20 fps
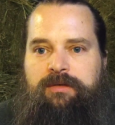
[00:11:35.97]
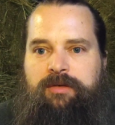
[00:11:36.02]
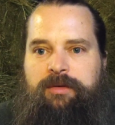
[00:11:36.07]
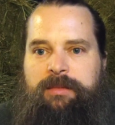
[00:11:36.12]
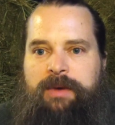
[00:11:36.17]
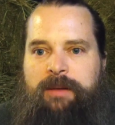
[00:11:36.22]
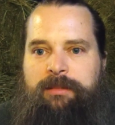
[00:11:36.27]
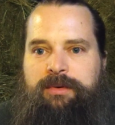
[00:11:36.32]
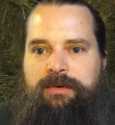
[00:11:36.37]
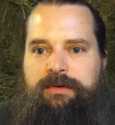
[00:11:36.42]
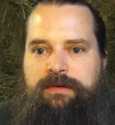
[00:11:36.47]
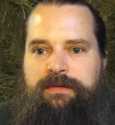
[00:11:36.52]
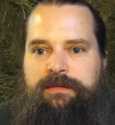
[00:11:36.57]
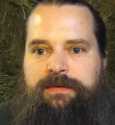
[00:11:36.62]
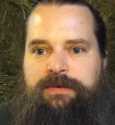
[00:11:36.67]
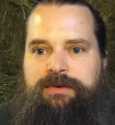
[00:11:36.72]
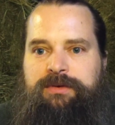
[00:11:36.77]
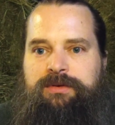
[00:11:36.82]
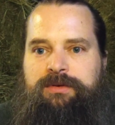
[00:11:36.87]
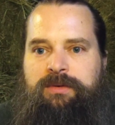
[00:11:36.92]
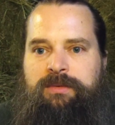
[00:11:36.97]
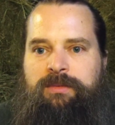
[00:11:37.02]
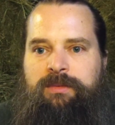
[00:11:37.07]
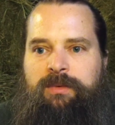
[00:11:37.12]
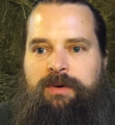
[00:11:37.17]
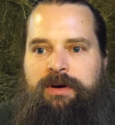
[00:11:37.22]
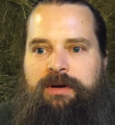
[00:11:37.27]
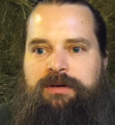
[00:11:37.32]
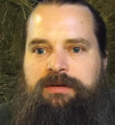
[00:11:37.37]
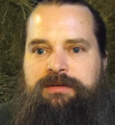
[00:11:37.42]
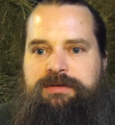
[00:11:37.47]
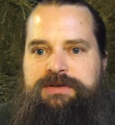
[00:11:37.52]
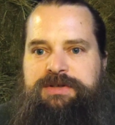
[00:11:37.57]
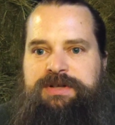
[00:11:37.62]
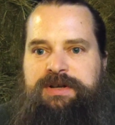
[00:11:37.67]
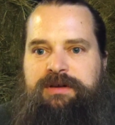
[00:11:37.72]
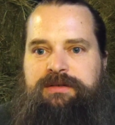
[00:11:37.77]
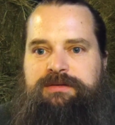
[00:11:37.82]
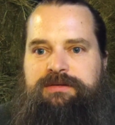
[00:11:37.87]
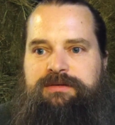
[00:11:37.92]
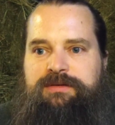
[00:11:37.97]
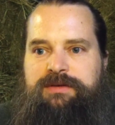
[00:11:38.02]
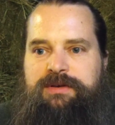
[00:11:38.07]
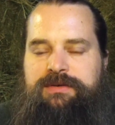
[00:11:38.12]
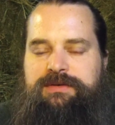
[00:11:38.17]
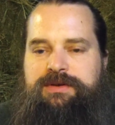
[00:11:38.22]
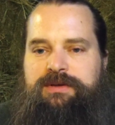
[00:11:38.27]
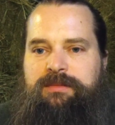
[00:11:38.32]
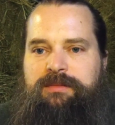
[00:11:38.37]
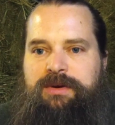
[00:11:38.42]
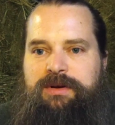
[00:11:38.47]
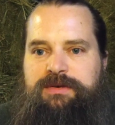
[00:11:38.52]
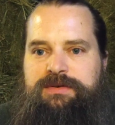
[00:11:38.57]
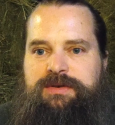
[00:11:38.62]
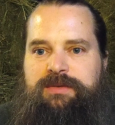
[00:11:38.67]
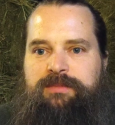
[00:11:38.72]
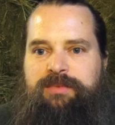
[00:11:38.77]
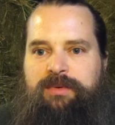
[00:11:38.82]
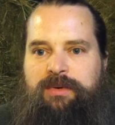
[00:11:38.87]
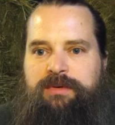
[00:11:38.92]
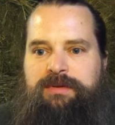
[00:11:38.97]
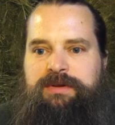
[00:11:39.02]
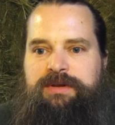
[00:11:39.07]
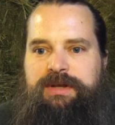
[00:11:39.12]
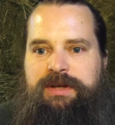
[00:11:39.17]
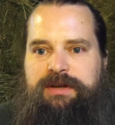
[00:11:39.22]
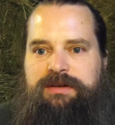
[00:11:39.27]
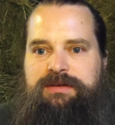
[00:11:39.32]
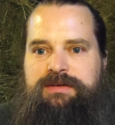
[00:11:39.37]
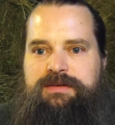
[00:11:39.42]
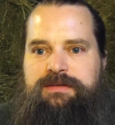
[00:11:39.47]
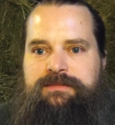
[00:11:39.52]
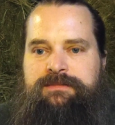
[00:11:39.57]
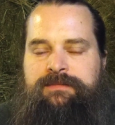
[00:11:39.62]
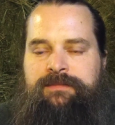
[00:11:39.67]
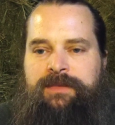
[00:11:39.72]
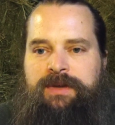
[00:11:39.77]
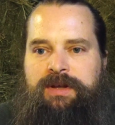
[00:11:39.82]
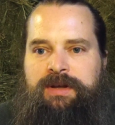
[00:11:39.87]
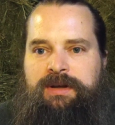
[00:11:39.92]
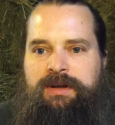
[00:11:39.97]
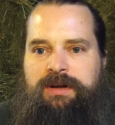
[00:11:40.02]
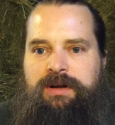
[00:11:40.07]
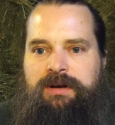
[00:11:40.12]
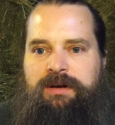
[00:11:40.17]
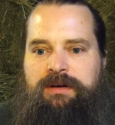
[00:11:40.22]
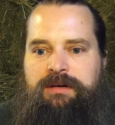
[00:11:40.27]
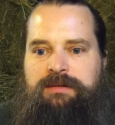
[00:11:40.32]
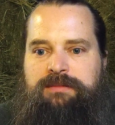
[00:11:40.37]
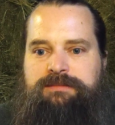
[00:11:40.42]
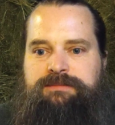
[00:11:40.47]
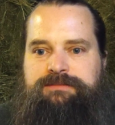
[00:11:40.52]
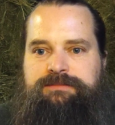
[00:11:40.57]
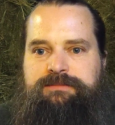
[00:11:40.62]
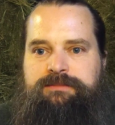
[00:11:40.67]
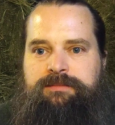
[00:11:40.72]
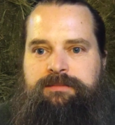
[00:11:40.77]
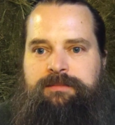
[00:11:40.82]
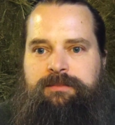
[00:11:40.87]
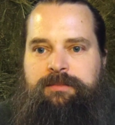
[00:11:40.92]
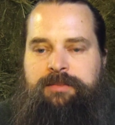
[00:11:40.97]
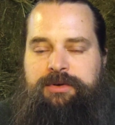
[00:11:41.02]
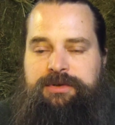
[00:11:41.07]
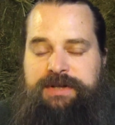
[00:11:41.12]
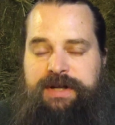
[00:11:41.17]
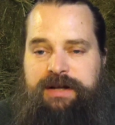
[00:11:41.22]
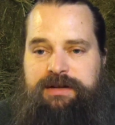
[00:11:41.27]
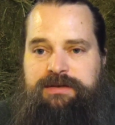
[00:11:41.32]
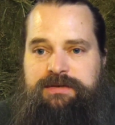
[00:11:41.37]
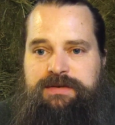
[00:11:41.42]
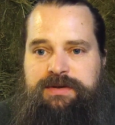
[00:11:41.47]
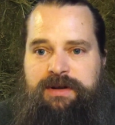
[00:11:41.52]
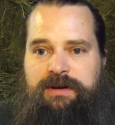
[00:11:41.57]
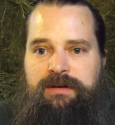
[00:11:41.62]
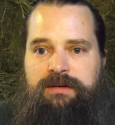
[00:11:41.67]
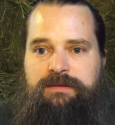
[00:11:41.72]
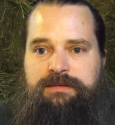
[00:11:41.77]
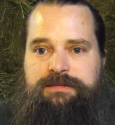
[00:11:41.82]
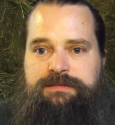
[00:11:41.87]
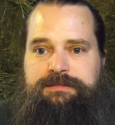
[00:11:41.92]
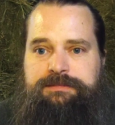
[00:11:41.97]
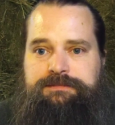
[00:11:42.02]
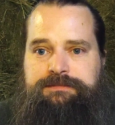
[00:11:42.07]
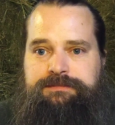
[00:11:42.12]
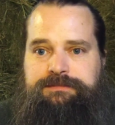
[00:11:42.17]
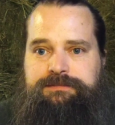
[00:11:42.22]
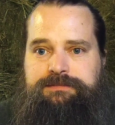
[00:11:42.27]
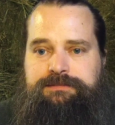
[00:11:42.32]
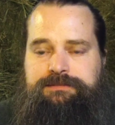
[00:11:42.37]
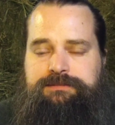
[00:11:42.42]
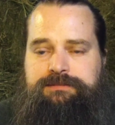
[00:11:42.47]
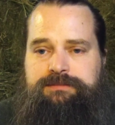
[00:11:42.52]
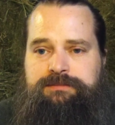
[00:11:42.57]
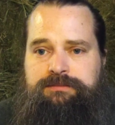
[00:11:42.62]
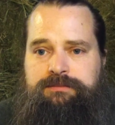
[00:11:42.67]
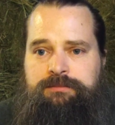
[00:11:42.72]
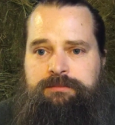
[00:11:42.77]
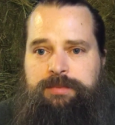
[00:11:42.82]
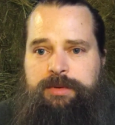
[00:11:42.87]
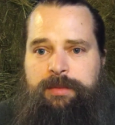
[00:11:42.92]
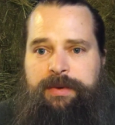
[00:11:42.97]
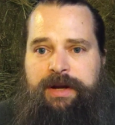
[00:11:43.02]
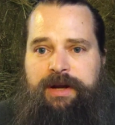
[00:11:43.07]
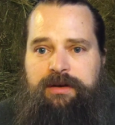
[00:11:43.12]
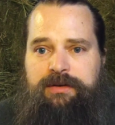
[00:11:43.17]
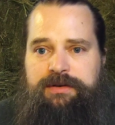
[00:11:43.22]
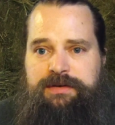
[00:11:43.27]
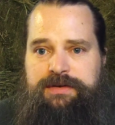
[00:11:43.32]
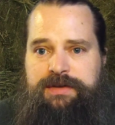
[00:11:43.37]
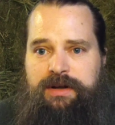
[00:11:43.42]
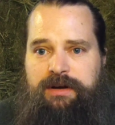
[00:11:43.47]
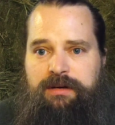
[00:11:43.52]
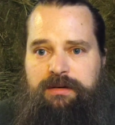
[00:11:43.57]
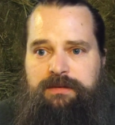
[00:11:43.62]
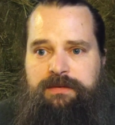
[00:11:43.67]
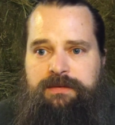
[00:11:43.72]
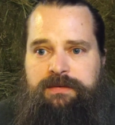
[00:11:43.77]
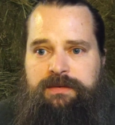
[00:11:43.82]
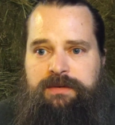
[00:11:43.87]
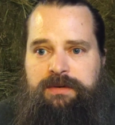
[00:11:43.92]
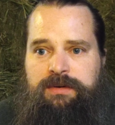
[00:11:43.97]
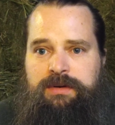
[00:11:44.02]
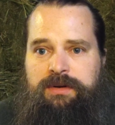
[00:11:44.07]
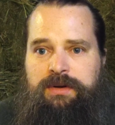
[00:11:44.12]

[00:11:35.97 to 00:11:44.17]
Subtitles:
remember, food, water, shelter, those are the most important things. Protect yourself, prepare yourself,